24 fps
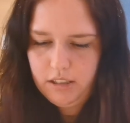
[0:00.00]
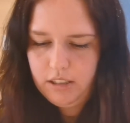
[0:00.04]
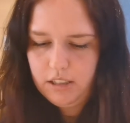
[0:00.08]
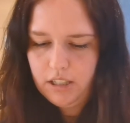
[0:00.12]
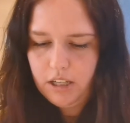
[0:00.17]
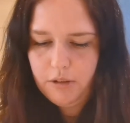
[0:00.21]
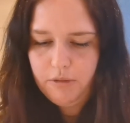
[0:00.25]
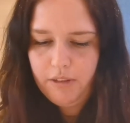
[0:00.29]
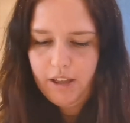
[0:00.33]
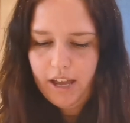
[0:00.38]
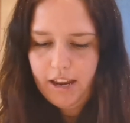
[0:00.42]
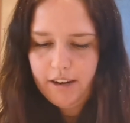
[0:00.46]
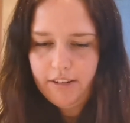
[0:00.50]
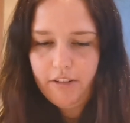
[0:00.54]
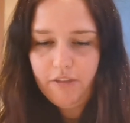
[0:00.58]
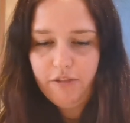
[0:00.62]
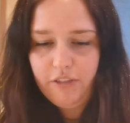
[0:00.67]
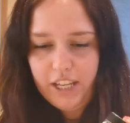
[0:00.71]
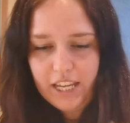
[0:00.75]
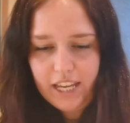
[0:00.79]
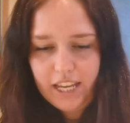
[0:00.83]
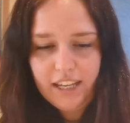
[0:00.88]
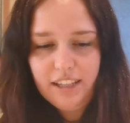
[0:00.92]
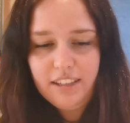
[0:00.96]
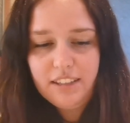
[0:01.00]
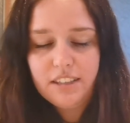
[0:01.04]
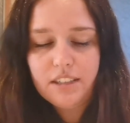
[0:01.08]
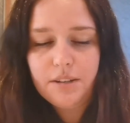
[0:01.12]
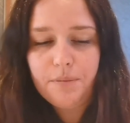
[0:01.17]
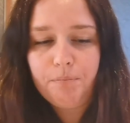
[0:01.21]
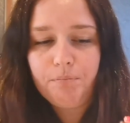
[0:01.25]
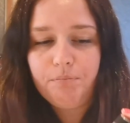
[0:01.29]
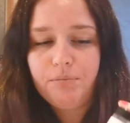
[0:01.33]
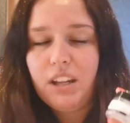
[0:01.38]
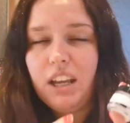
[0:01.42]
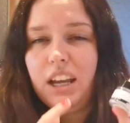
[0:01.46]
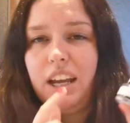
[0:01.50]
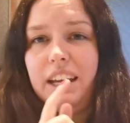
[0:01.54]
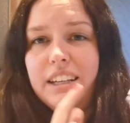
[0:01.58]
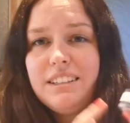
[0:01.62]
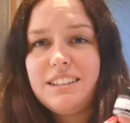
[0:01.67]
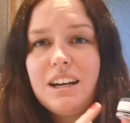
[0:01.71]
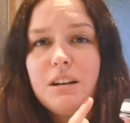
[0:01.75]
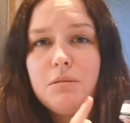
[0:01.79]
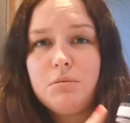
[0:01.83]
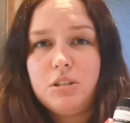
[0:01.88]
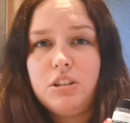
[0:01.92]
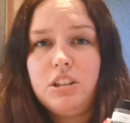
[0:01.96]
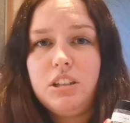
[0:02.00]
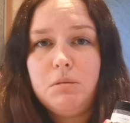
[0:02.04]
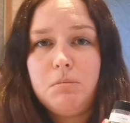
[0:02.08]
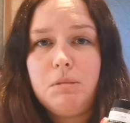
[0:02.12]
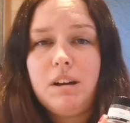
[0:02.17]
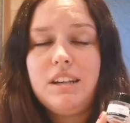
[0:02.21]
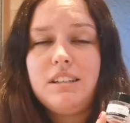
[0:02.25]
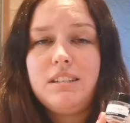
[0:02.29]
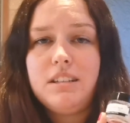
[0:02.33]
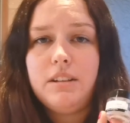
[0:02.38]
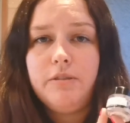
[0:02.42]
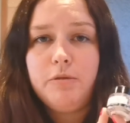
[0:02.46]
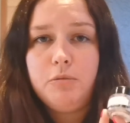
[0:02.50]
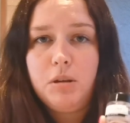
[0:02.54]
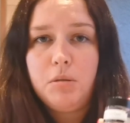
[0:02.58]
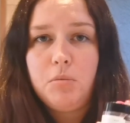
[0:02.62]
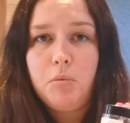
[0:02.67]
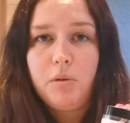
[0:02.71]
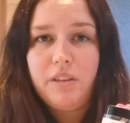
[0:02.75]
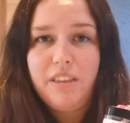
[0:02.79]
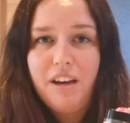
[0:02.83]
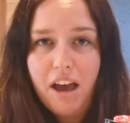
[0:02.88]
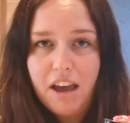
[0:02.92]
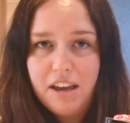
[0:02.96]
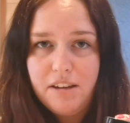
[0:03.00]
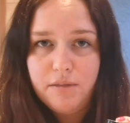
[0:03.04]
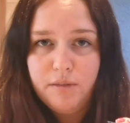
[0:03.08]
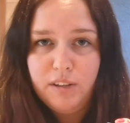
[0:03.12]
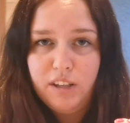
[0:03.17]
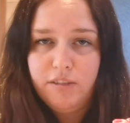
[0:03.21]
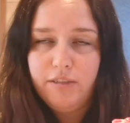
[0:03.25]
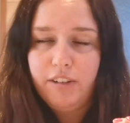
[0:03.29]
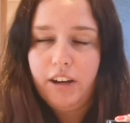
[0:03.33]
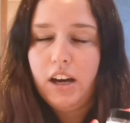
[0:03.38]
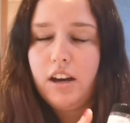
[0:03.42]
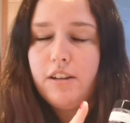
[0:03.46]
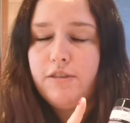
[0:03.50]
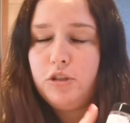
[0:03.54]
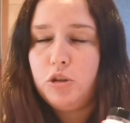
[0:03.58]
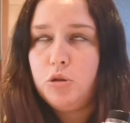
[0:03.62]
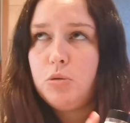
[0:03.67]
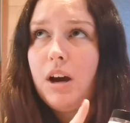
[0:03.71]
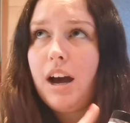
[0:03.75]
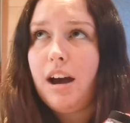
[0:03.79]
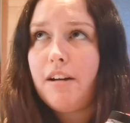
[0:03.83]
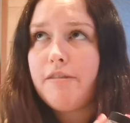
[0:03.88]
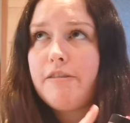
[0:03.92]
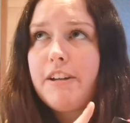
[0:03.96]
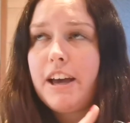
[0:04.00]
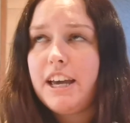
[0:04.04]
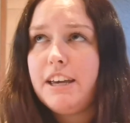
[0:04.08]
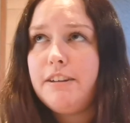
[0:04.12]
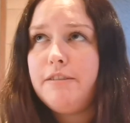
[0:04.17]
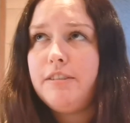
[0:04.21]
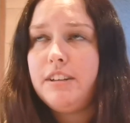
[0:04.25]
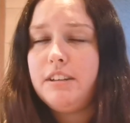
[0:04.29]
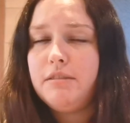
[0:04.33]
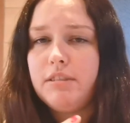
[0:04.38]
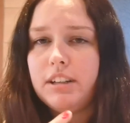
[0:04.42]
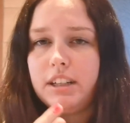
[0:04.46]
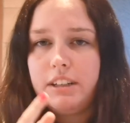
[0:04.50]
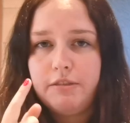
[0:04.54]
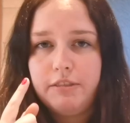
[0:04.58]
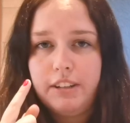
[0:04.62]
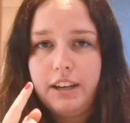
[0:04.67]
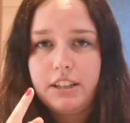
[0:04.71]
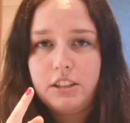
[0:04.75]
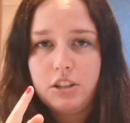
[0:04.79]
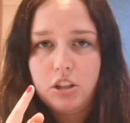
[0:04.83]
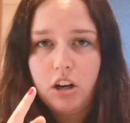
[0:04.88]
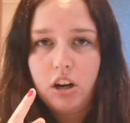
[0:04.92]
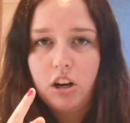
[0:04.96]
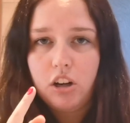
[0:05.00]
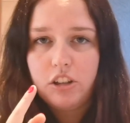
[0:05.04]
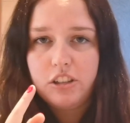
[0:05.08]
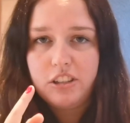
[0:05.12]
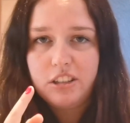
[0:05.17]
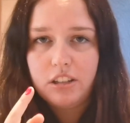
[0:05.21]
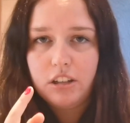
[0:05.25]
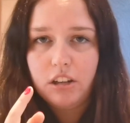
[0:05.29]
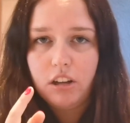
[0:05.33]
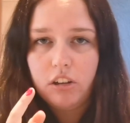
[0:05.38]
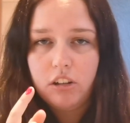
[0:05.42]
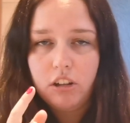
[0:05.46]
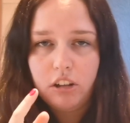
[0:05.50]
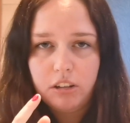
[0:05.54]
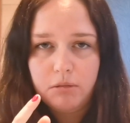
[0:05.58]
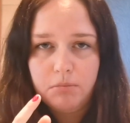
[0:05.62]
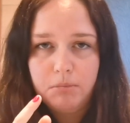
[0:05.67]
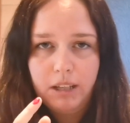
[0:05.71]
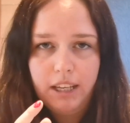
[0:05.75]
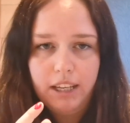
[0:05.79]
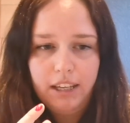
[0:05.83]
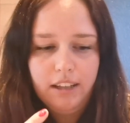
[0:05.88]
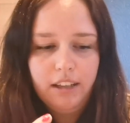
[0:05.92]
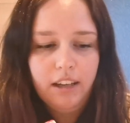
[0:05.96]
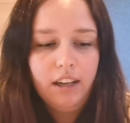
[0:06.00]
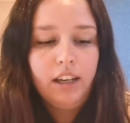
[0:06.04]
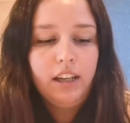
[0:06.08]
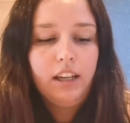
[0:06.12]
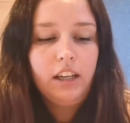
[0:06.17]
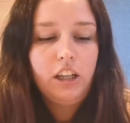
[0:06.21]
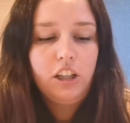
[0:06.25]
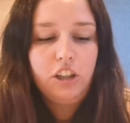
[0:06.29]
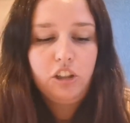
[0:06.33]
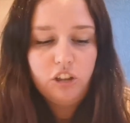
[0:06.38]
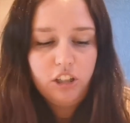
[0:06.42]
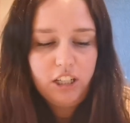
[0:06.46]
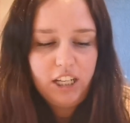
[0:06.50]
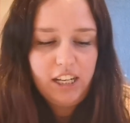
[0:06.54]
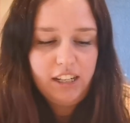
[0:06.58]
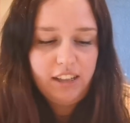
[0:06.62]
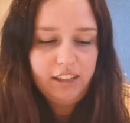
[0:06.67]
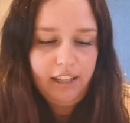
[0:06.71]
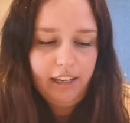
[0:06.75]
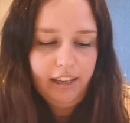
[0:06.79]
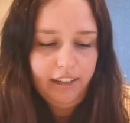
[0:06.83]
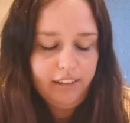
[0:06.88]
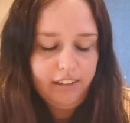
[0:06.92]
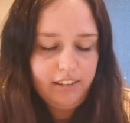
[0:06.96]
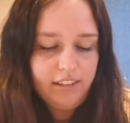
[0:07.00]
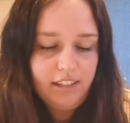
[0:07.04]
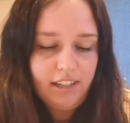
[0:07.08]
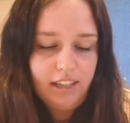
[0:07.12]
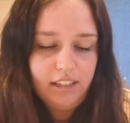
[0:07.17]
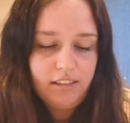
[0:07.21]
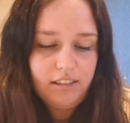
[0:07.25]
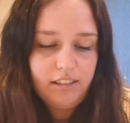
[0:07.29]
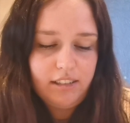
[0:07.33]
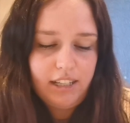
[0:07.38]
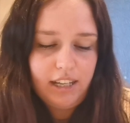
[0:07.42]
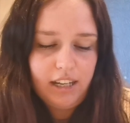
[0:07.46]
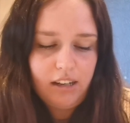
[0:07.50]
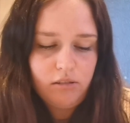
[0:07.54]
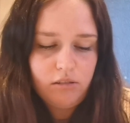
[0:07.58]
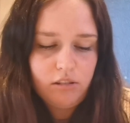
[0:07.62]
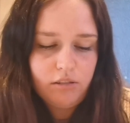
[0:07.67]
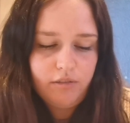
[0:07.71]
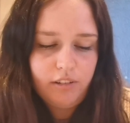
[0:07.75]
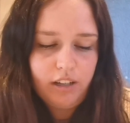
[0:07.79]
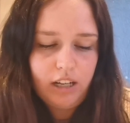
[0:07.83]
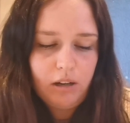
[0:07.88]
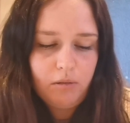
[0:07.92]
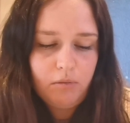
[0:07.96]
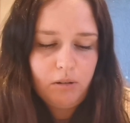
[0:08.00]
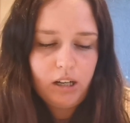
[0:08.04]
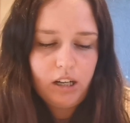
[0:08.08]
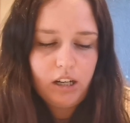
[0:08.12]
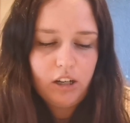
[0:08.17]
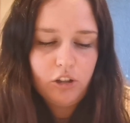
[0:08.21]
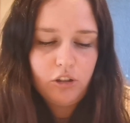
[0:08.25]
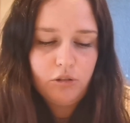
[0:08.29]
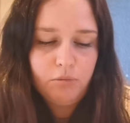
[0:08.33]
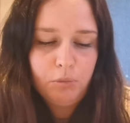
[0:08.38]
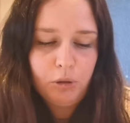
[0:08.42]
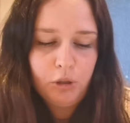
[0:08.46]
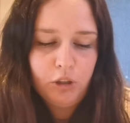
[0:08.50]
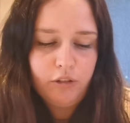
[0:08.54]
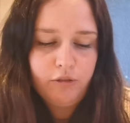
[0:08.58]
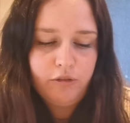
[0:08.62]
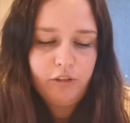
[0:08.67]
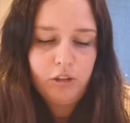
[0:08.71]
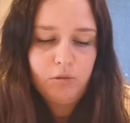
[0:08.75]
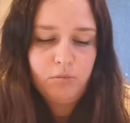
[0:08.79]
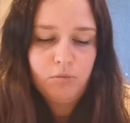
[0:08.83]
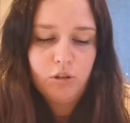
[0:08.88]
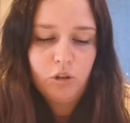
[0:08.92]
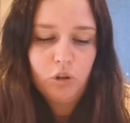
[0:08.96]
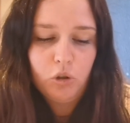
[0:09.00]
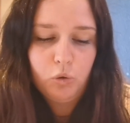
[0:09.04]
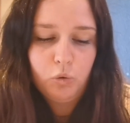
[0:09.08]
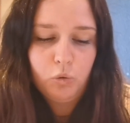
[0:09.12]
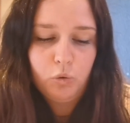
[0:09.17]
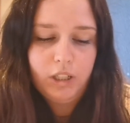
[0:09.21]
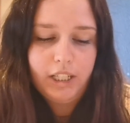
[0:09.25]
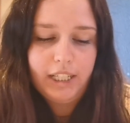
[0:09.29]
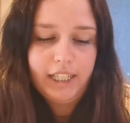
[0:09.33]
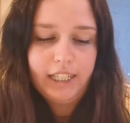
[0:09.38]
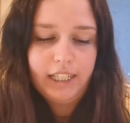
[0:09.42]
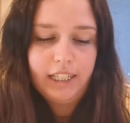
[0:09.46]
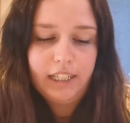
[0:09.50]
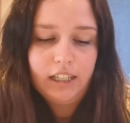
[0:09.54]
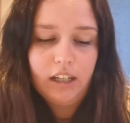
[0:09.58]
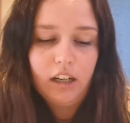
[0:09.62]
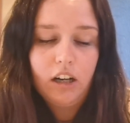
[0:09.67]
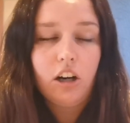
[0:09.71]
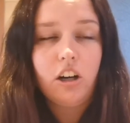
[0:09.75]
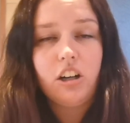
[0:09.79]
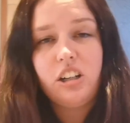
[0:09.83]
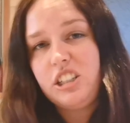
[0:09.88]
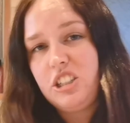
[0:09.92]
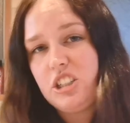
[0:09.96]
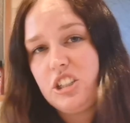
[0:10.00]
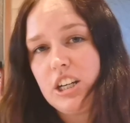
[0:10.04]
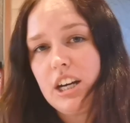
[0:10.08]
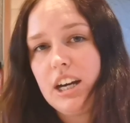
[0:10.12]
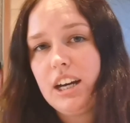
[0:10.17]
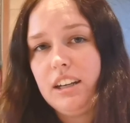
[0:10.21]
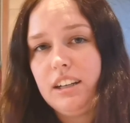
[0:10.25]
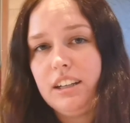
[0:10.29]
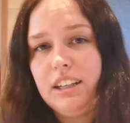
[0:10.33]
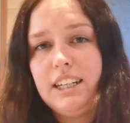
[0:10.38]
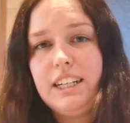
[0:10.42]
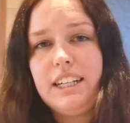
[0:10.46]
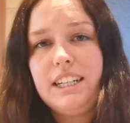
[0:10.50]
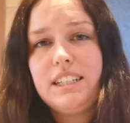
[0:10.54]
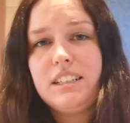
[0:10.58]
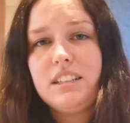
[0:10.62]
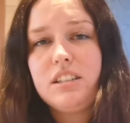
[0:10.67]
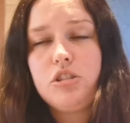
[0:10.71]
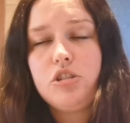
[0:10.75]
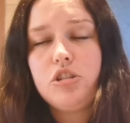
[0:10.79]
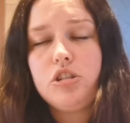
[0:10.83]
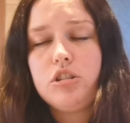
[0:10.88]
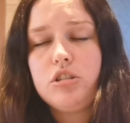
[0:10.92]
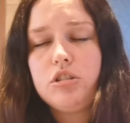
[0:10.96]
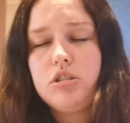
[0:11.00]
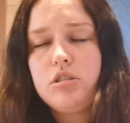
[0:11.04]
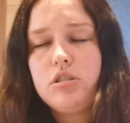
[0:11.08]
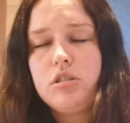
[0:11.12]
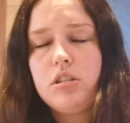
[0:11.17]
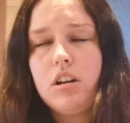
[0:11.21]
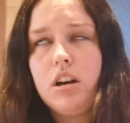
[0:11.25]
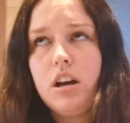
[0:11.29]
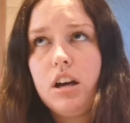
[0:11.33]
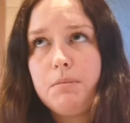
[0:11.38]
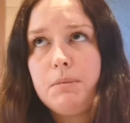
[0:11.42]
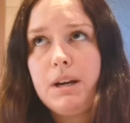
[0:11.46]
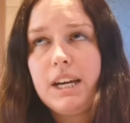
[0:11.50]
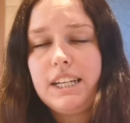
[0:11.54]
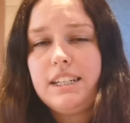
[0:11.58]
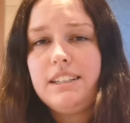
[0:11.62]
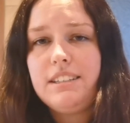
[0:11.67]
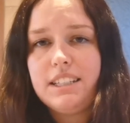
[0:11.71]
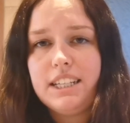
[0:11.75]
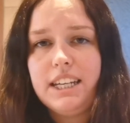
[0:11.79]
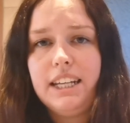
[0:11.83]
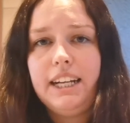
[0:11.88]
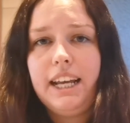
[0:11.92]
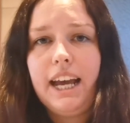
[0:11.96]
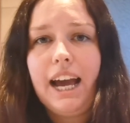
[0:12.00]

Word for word: So then this is absolutely amazing for people with hay fever. If you have hay fever and infect your eyes a lot, like me, you need this. It's the elderflower unperfumed cooling eye gel, and it's just amazing.